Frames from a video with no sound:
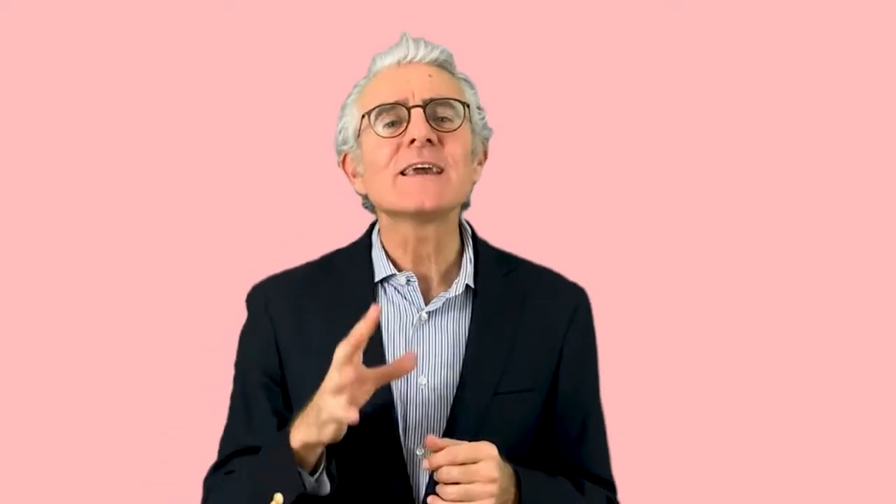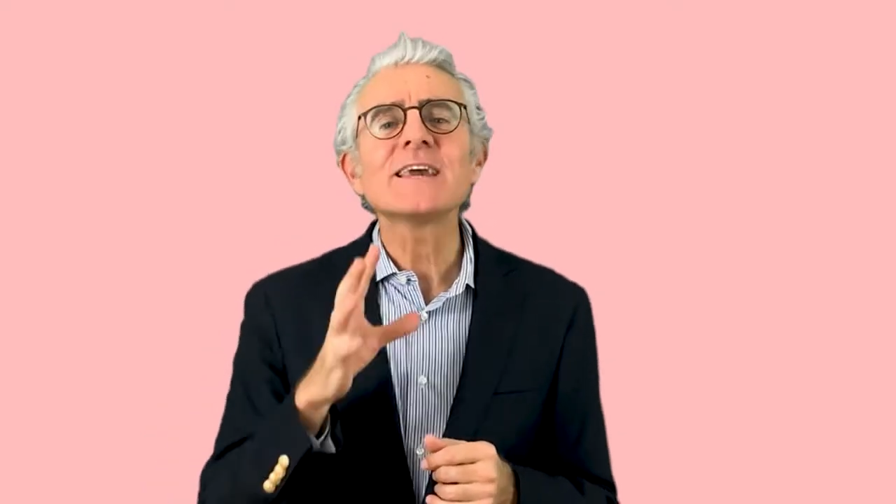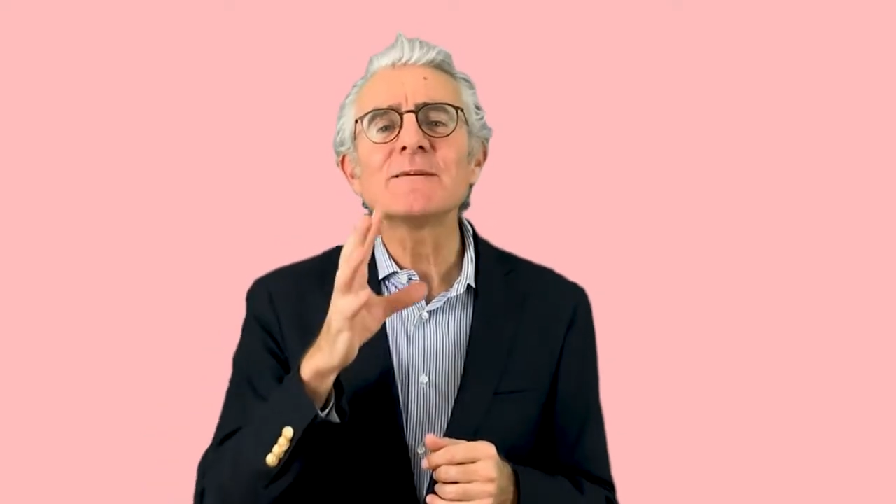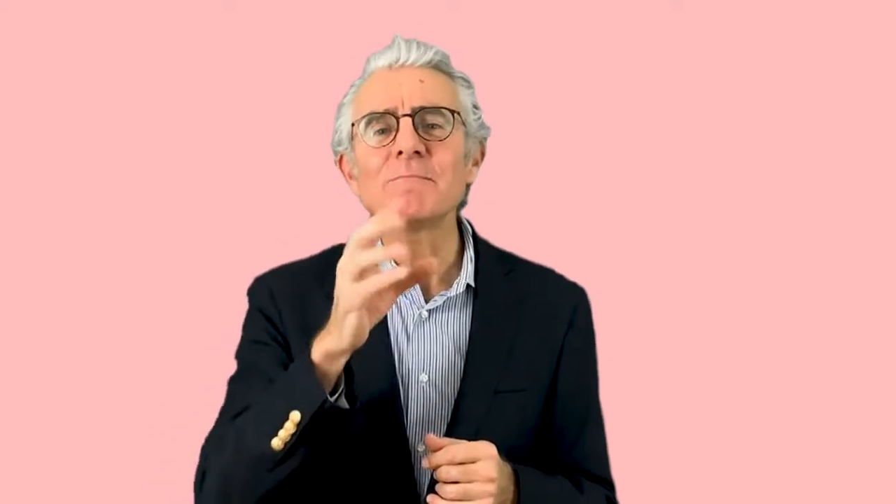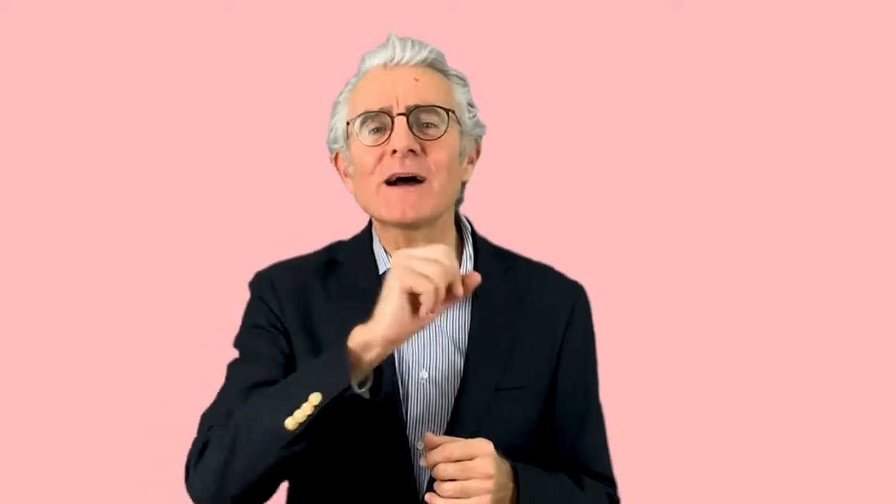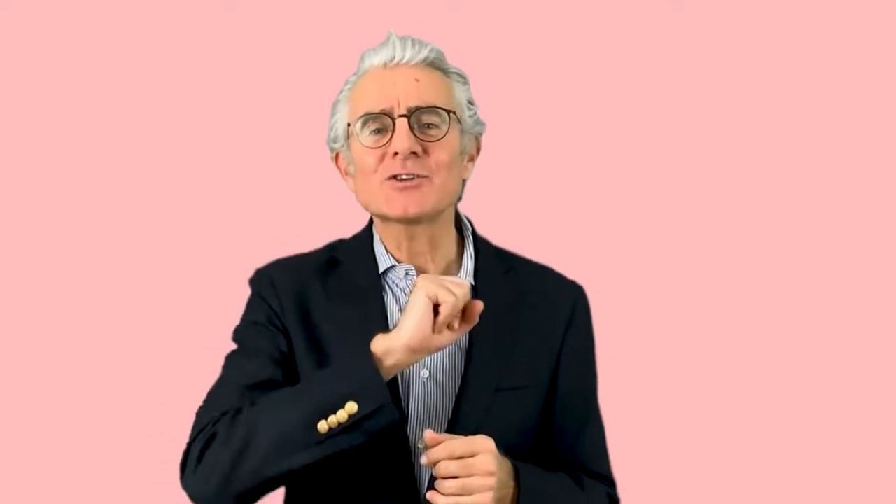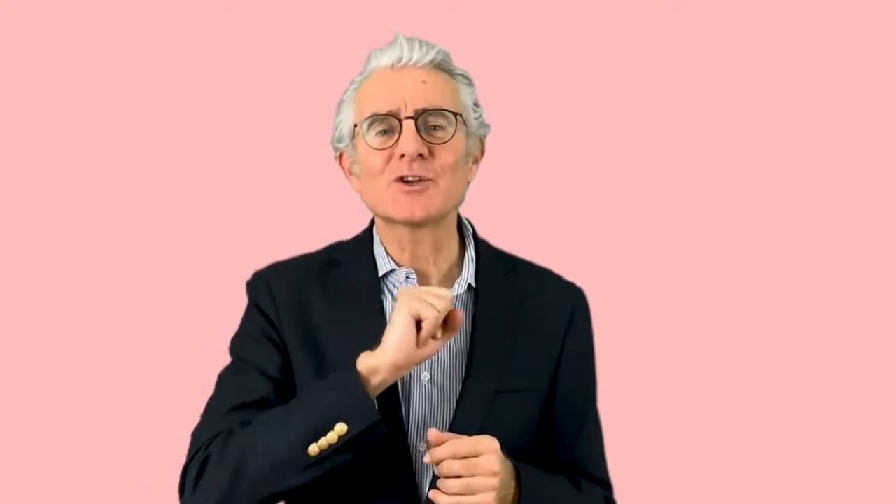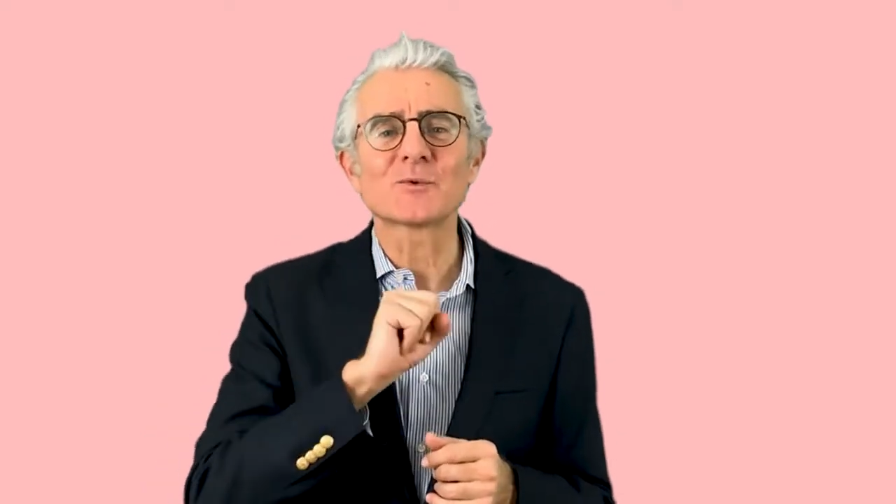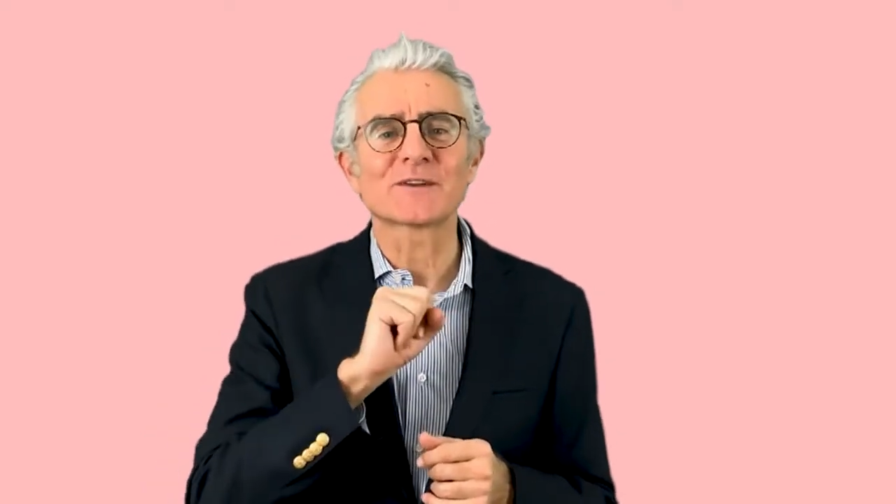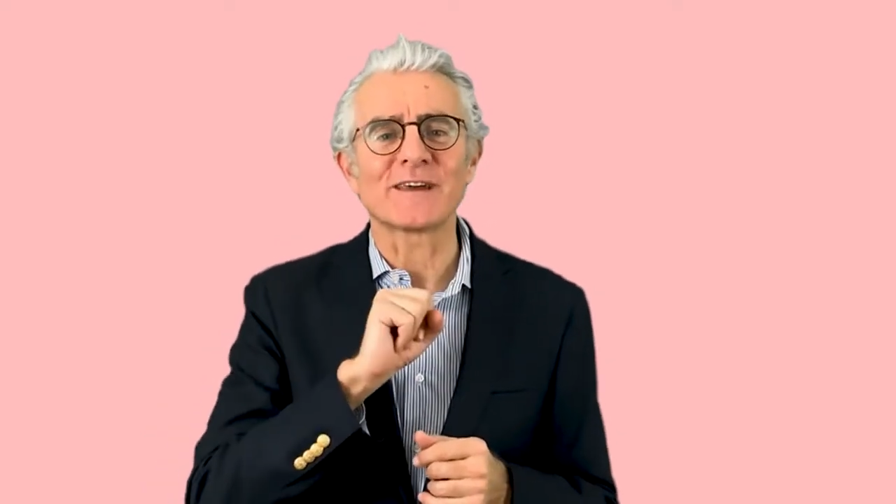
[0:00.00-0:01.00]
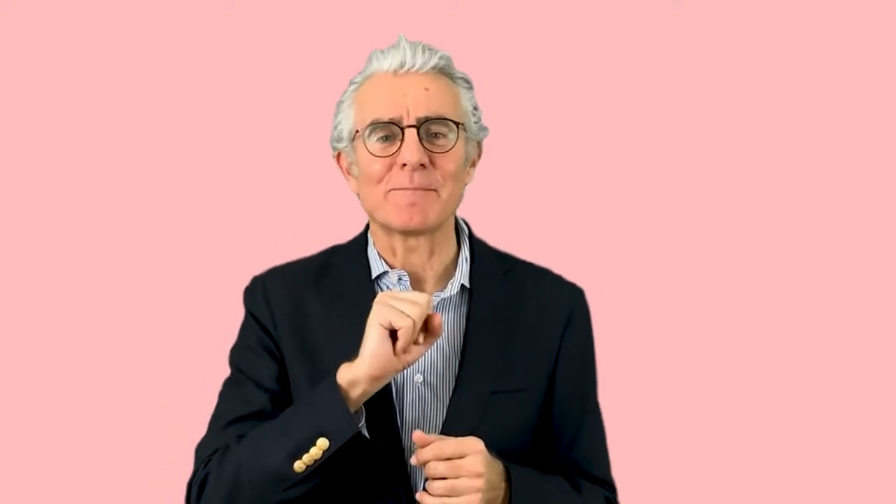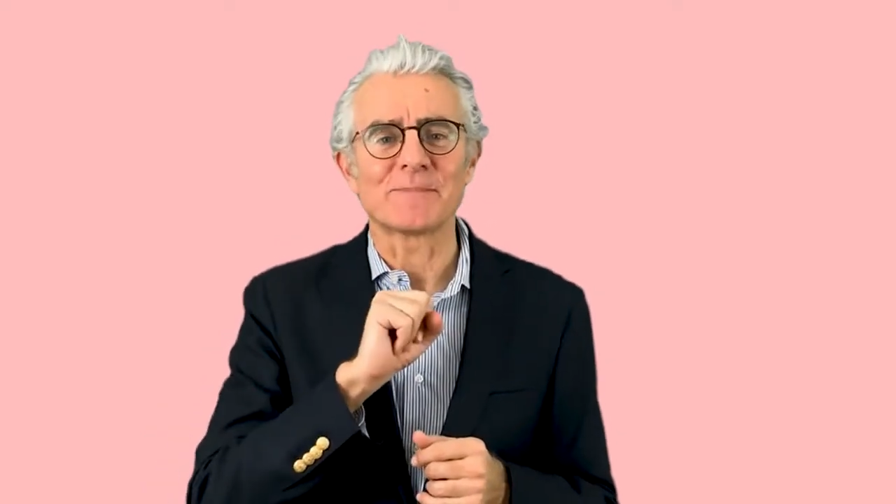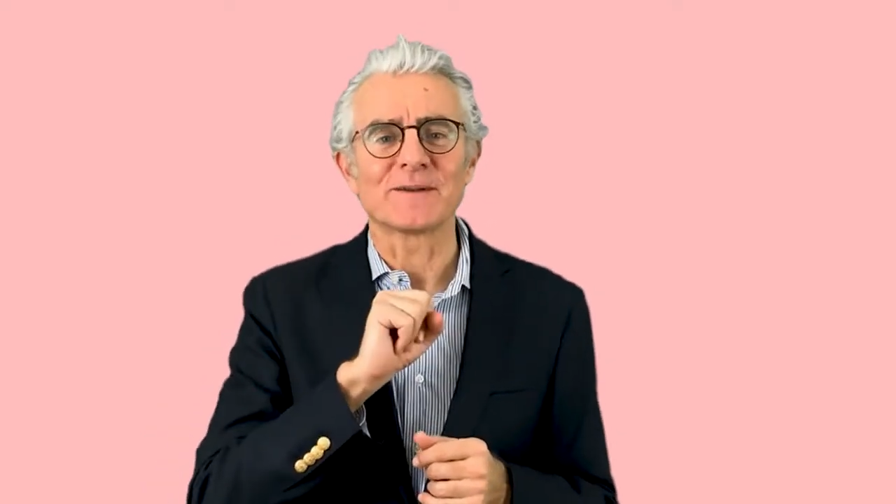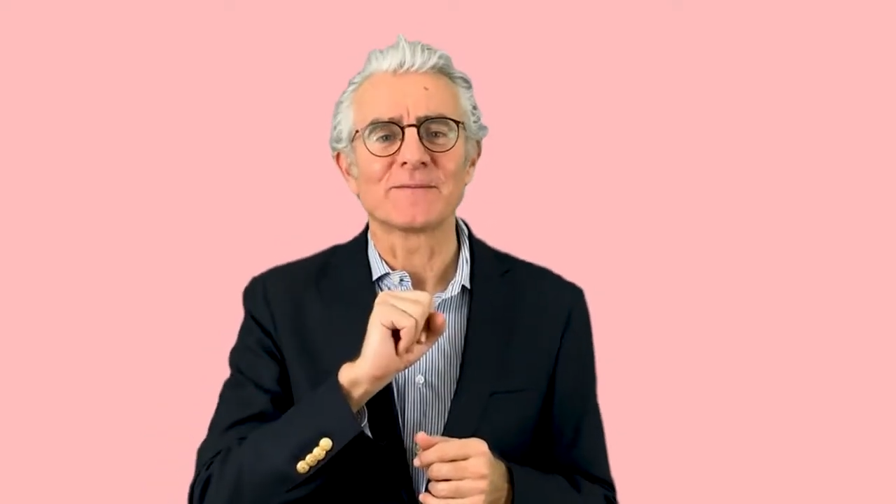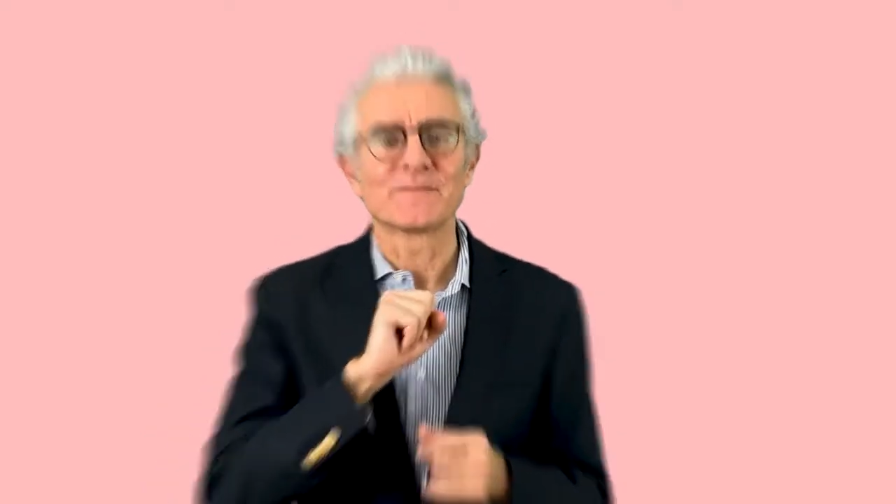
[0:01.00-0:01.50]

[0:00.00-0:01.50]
Imagine what happened.